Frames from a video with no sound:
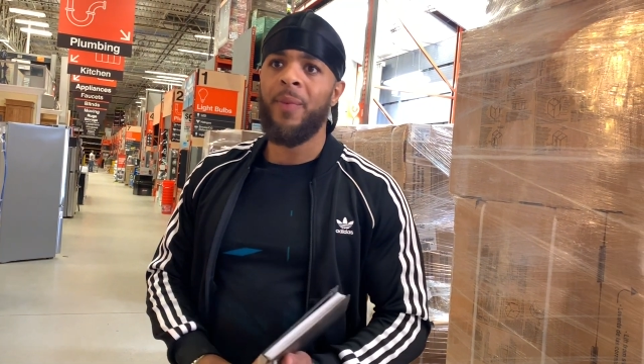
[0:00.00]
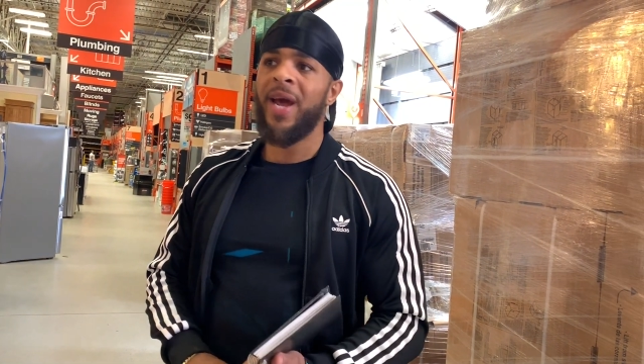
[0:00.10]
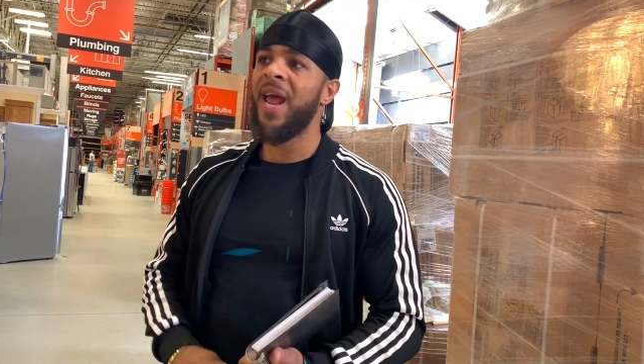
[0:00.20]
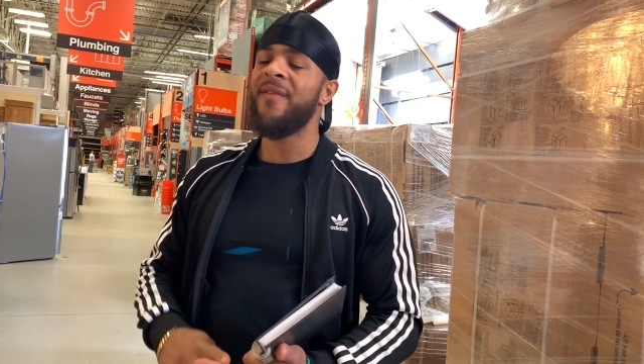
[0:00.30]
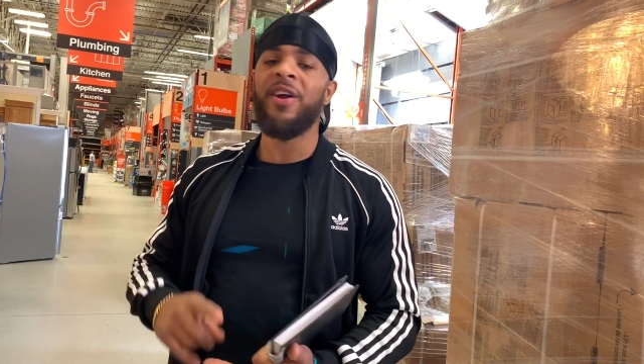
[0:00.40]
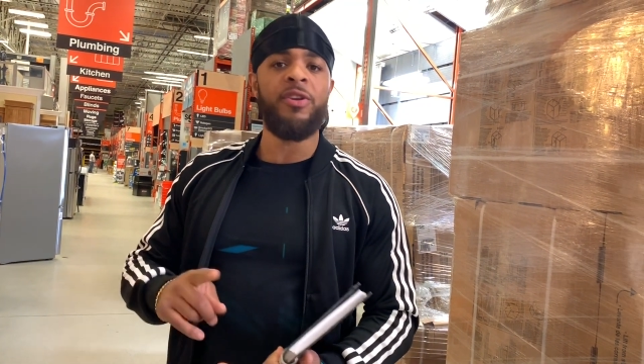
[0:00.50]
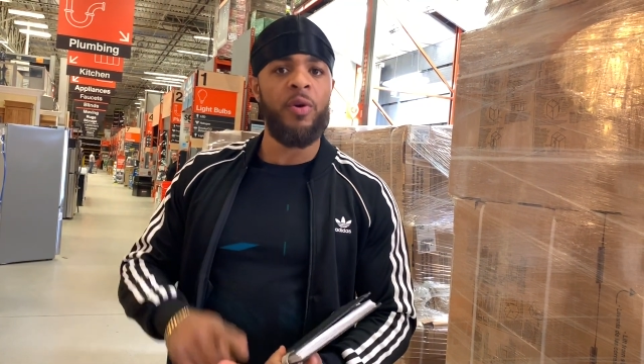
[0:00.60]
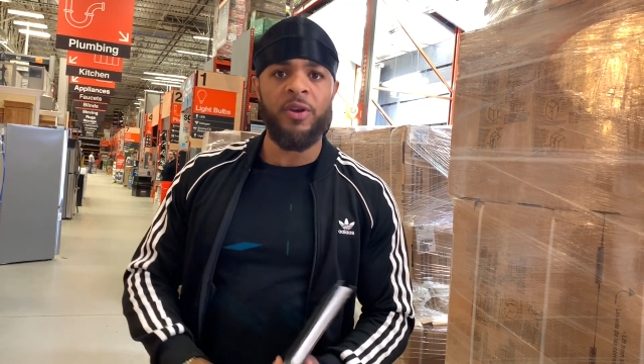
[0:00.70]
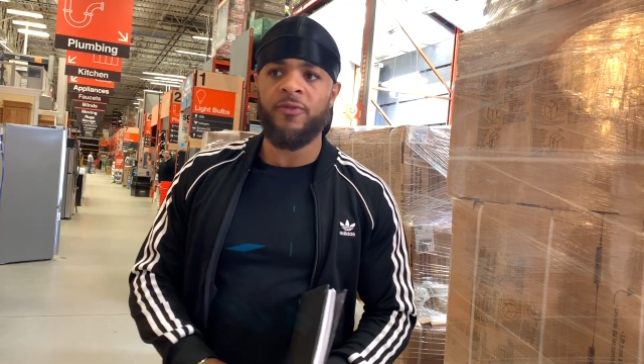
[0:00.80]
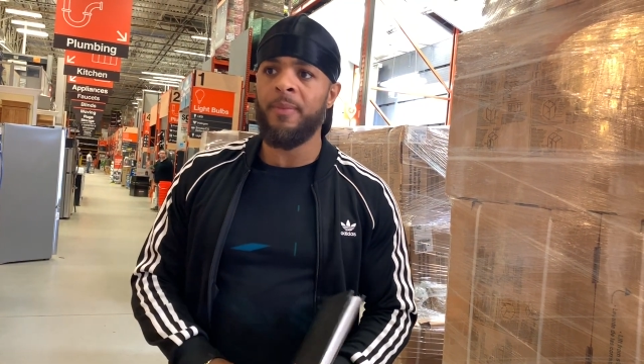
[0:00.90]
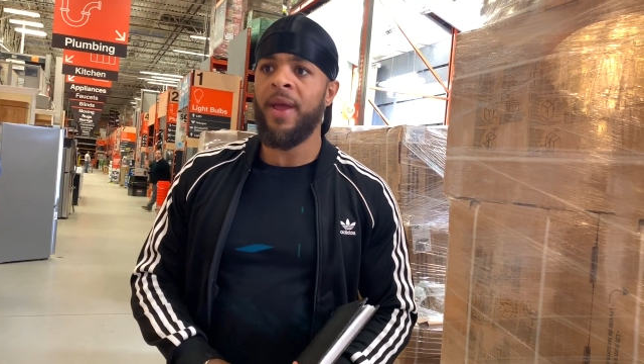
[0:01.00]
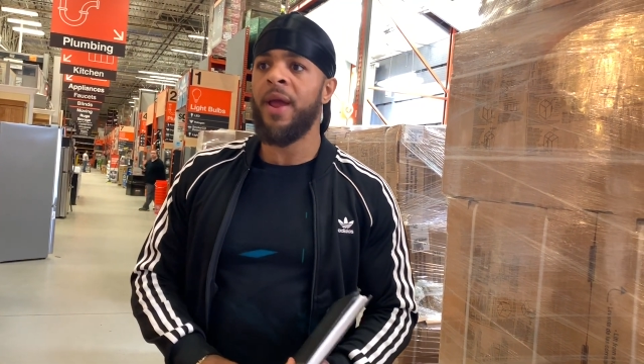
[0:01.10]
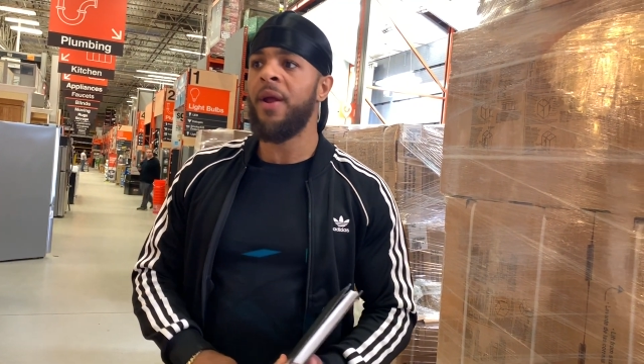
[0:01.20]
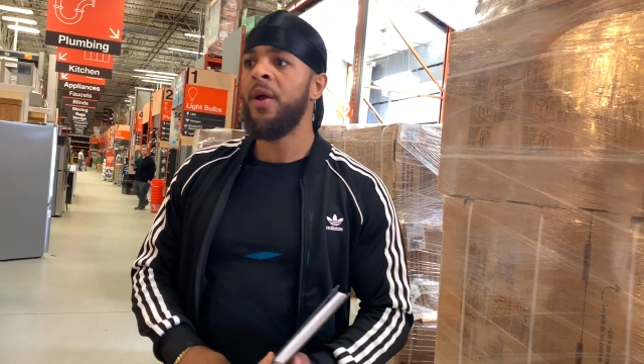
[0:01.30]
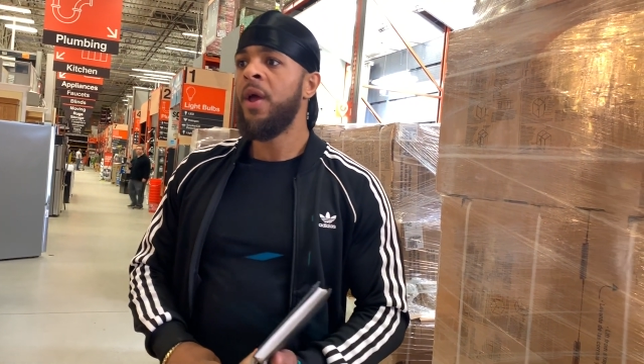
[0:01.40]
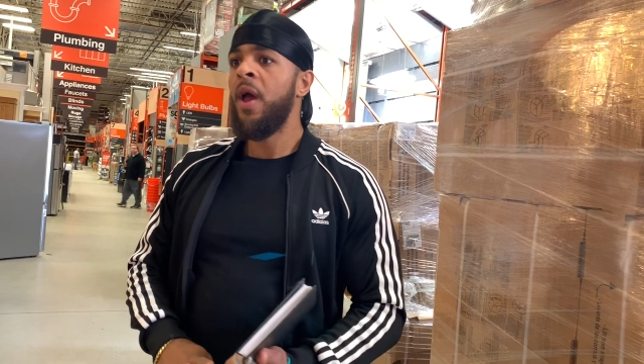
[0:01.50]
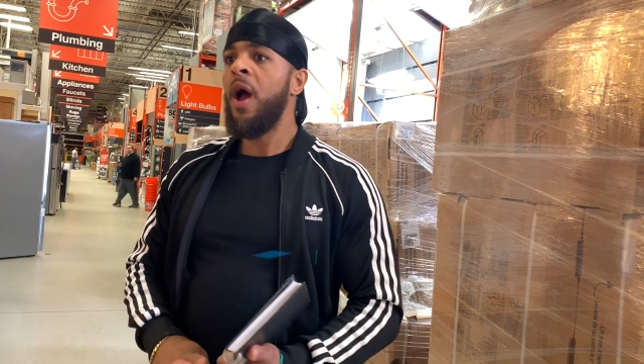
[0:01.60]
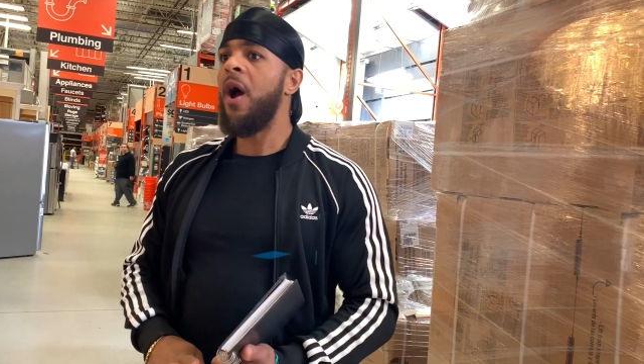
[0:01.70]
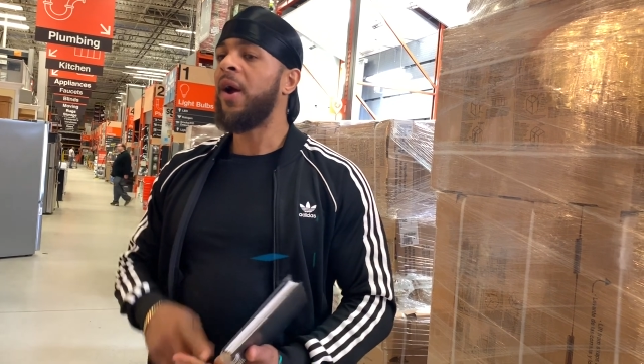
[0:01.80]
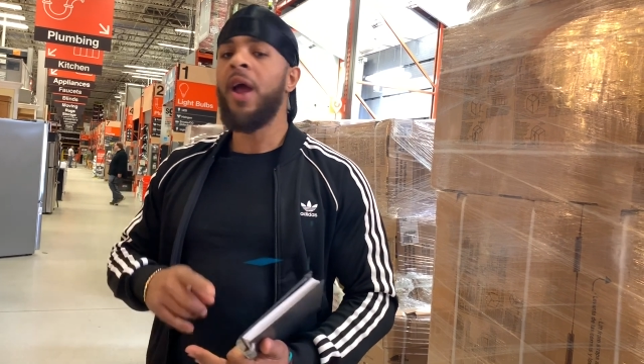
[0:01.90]
We're gonna have our doors from here,
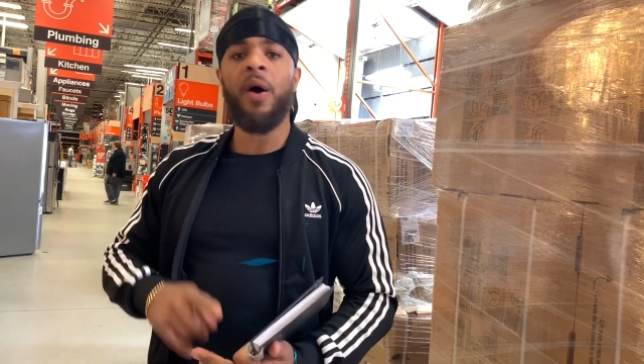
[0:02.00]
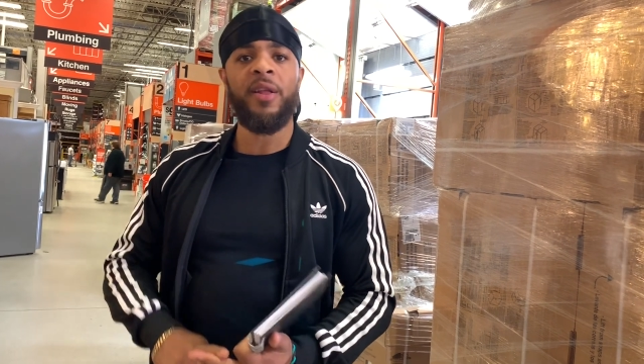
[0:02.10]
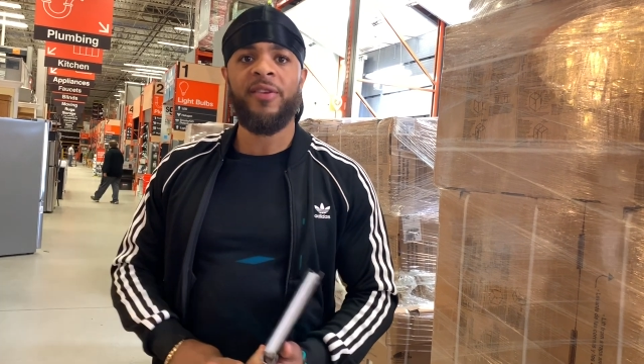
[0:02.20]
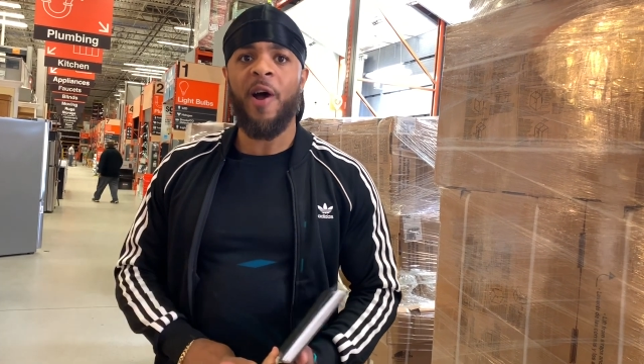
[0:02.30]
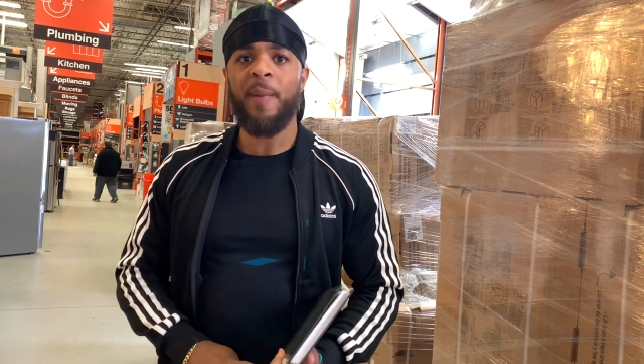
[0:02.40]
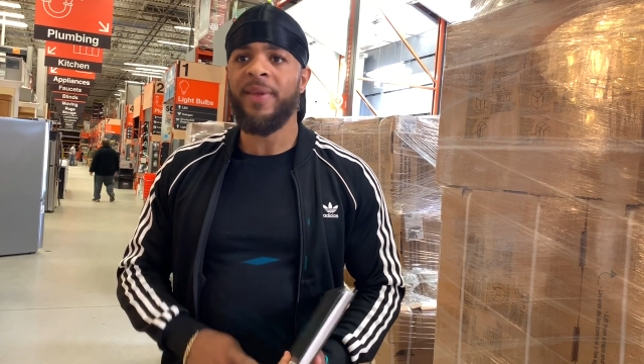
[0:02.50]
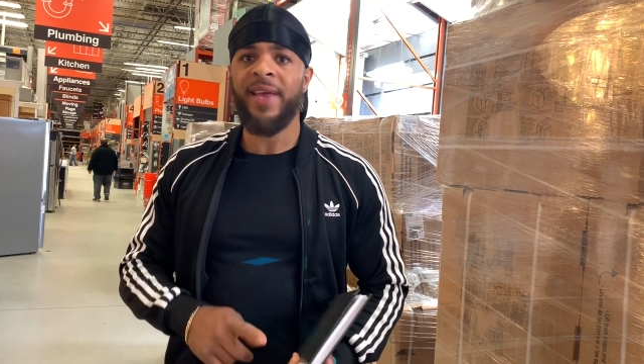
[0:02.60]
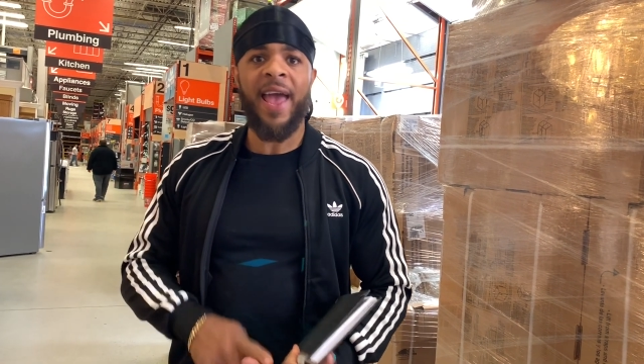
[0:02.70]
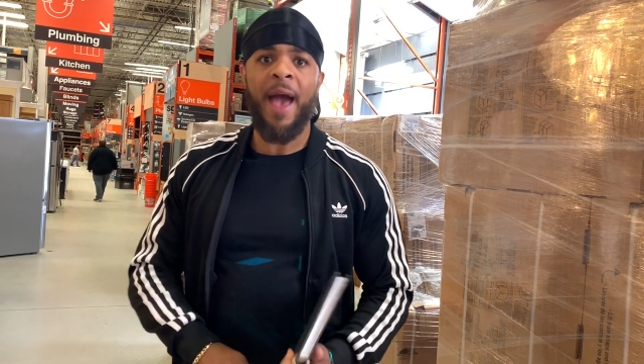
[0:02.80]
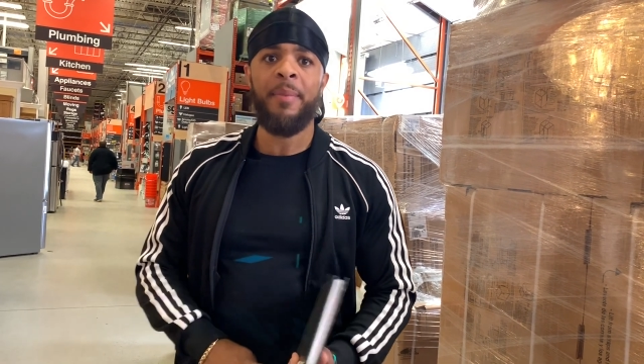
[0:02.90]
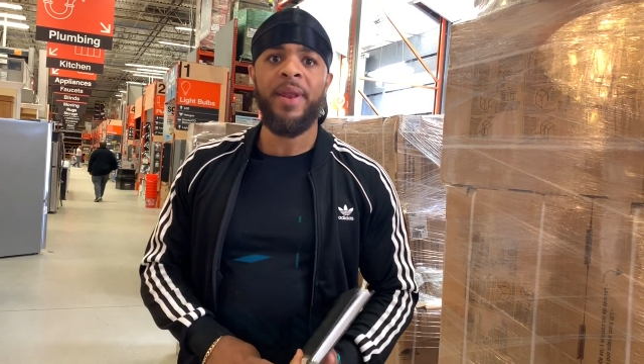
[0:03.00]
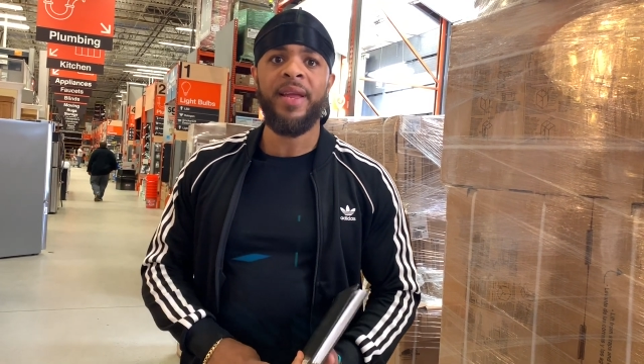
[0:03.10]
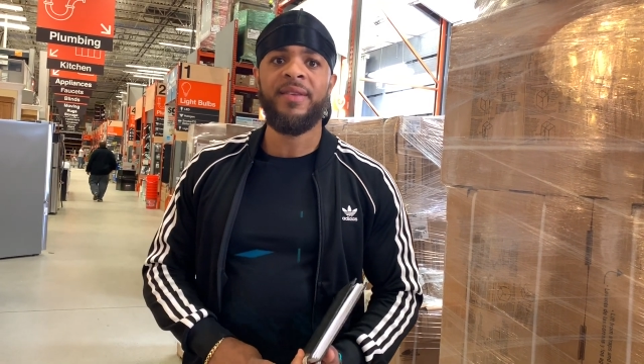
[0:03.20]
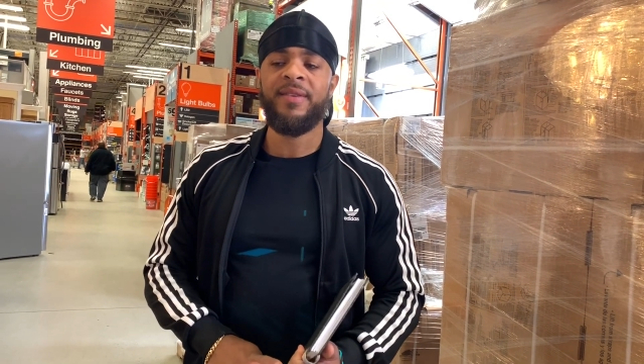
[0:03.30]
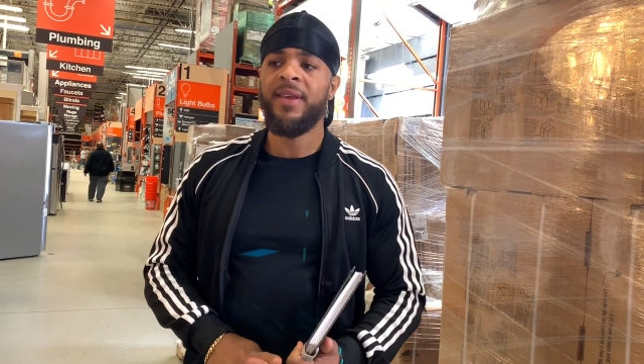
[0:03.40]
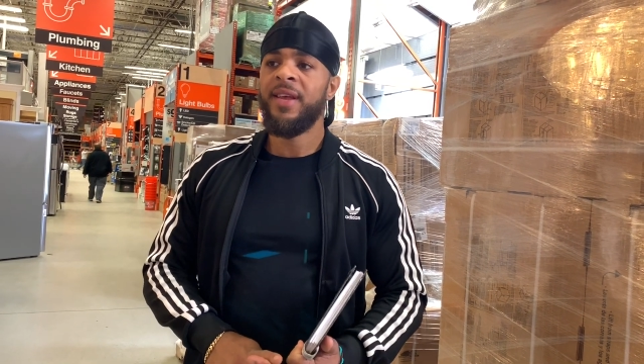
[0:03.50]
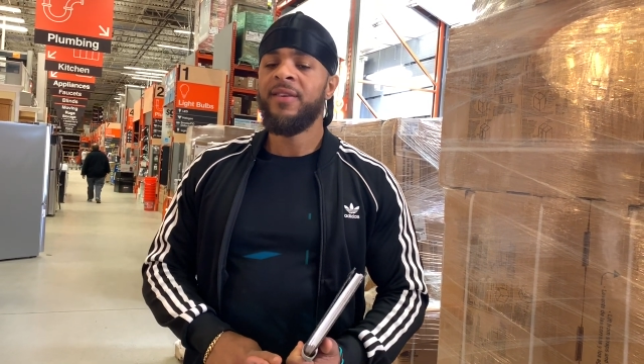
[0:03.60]
our countertops and cabinets.